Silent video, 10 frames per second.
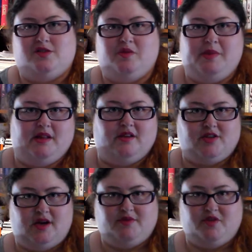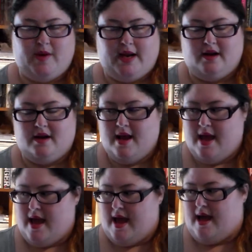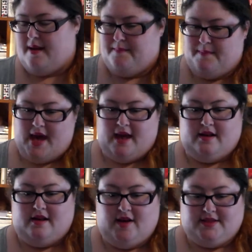It took me a long time to read it, and